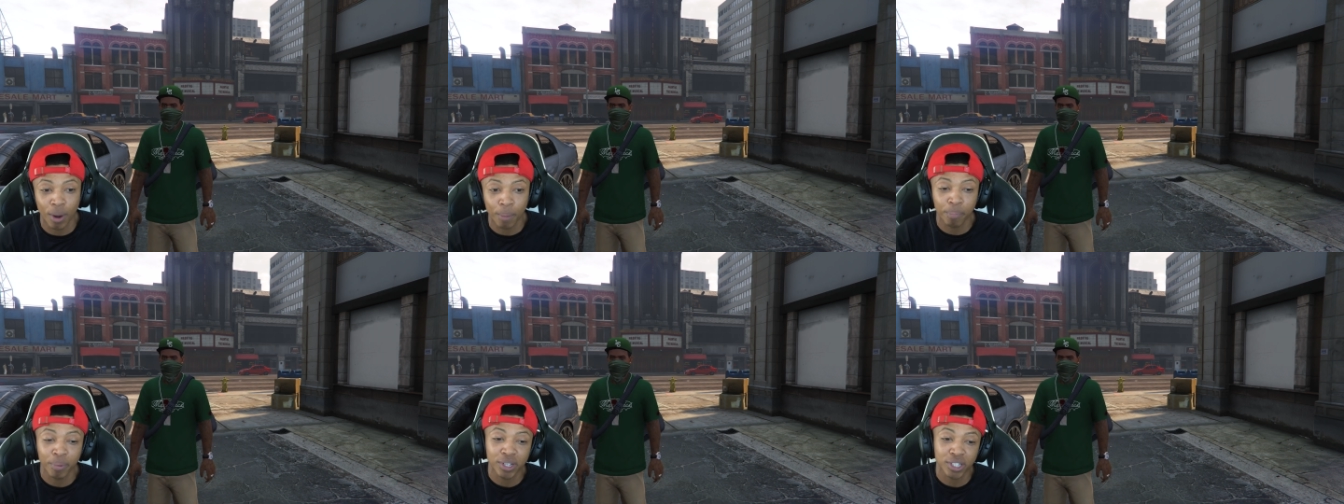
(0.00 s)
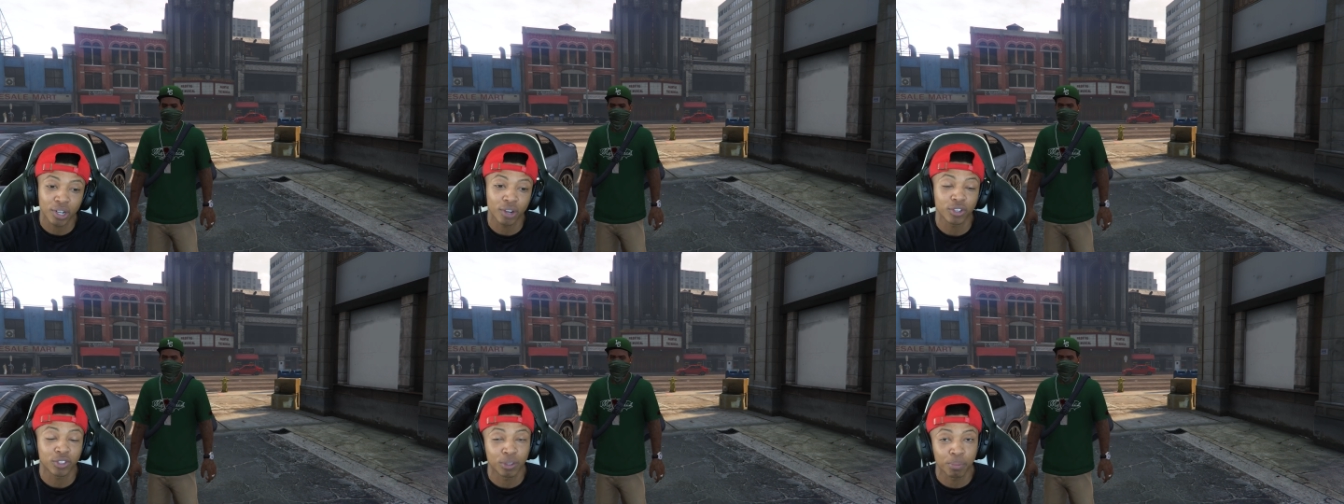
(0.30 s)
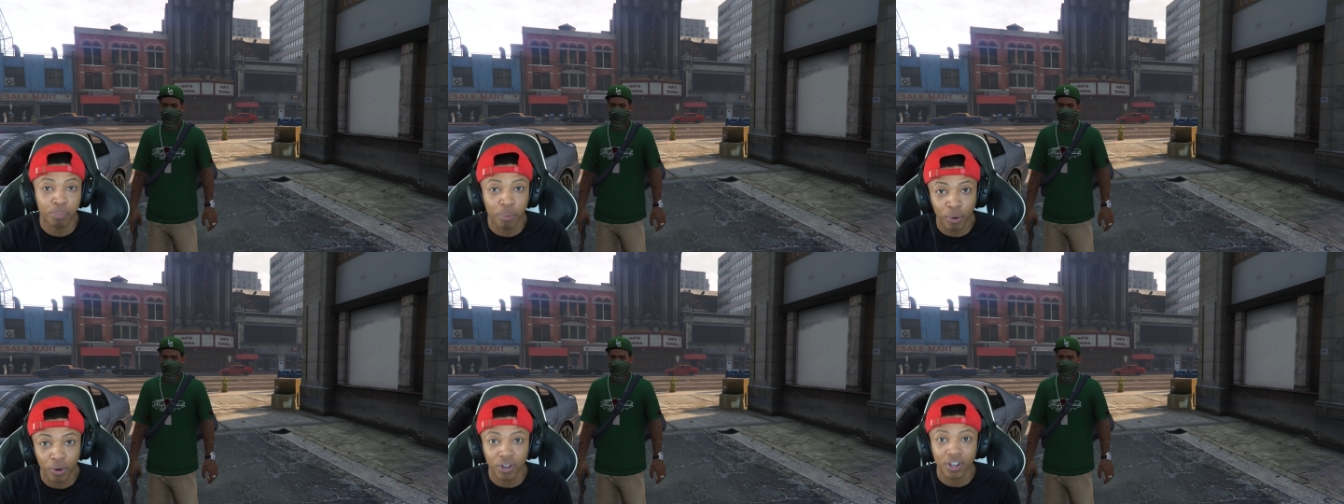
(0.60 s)
I appreciate all the
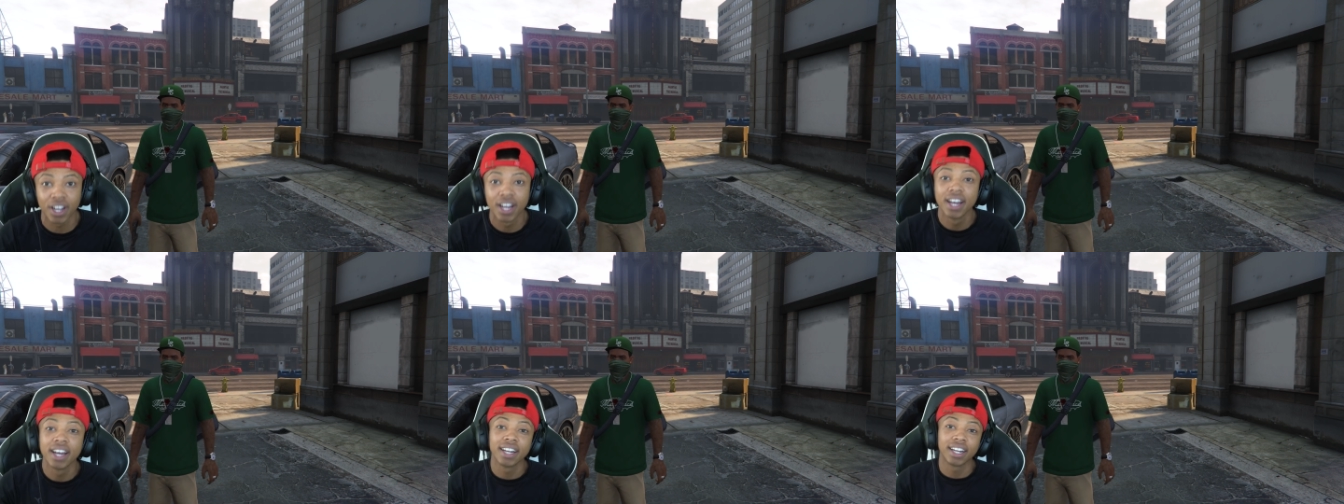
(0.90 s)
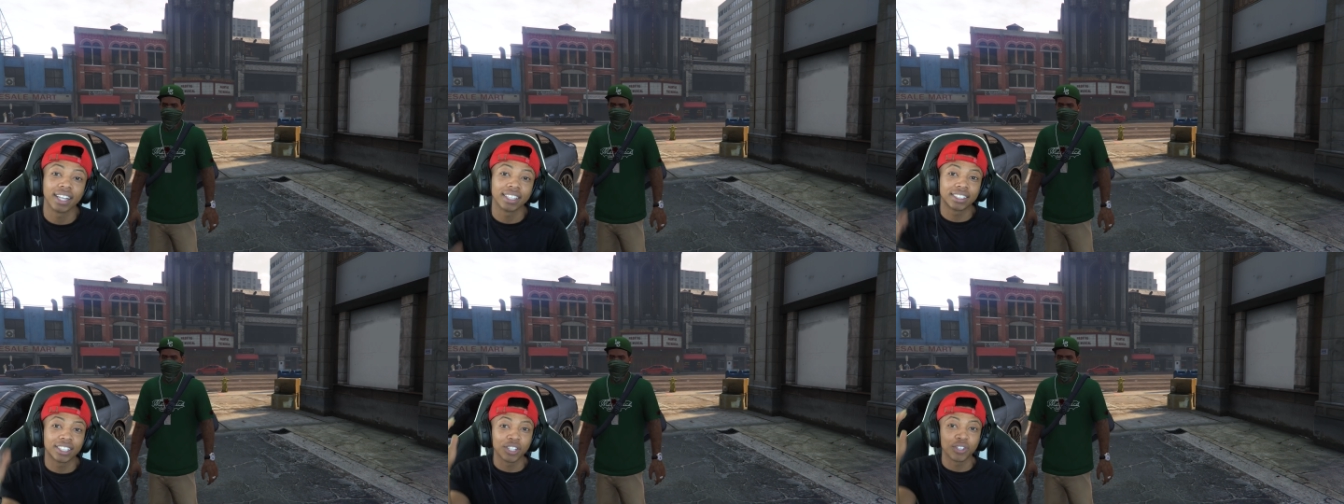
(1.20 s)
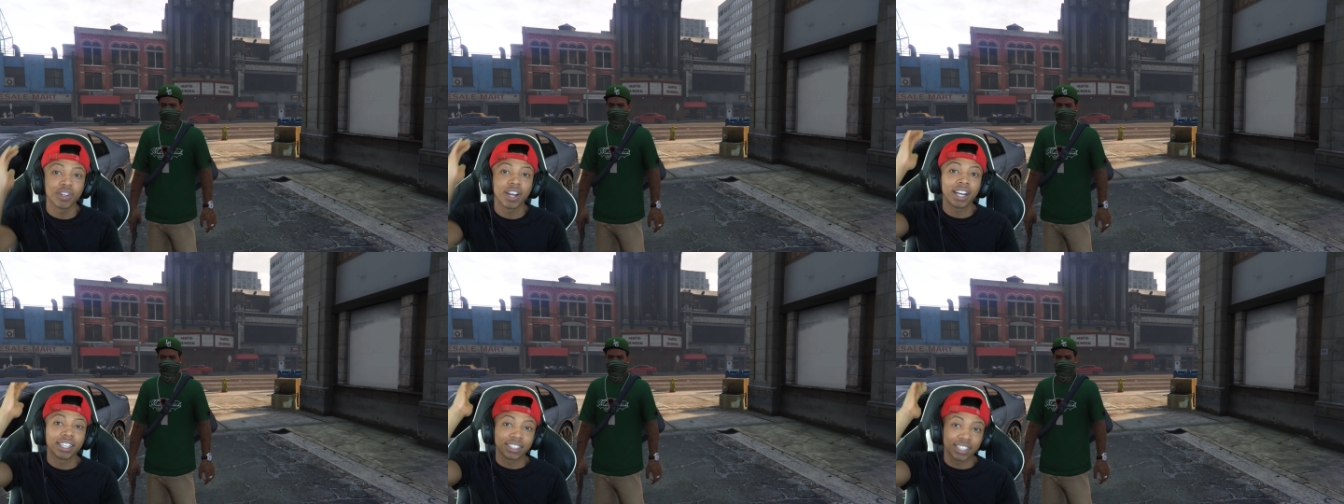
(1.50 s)
support. I'll see
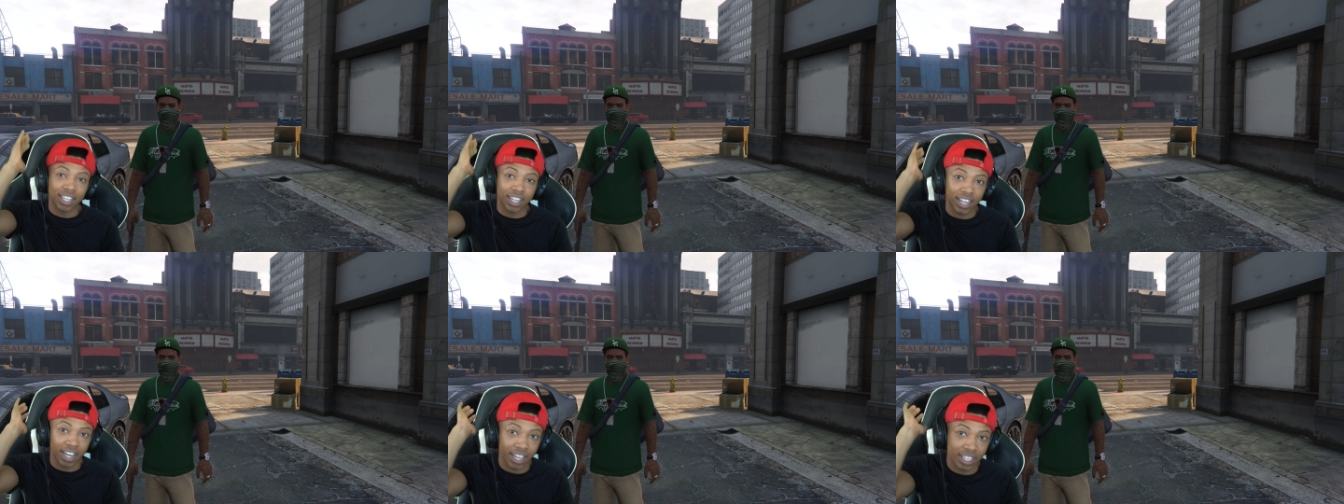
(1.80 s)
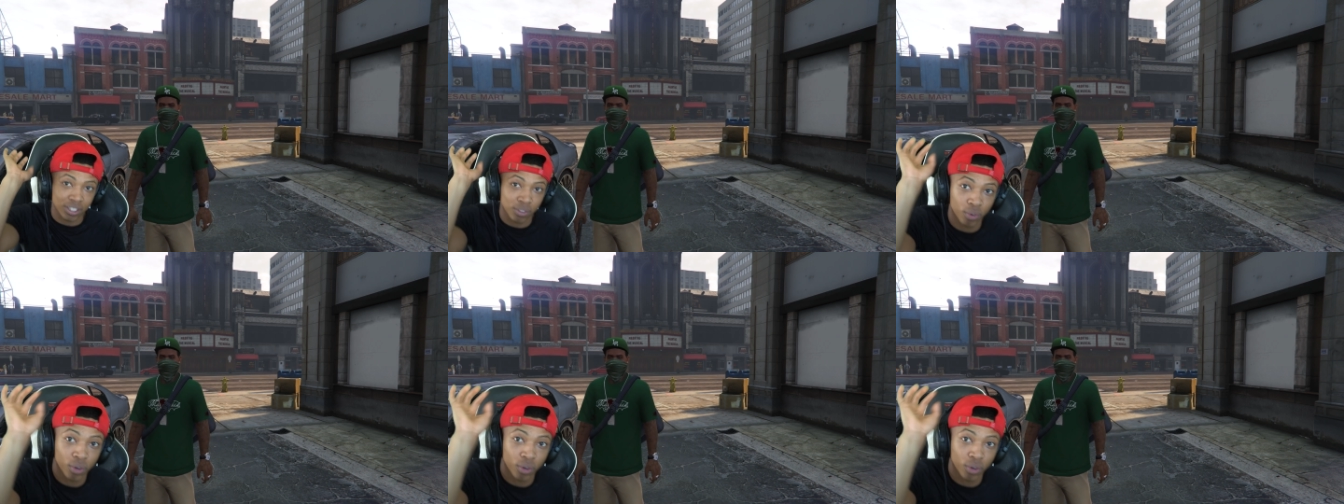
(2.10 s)
you guys in the next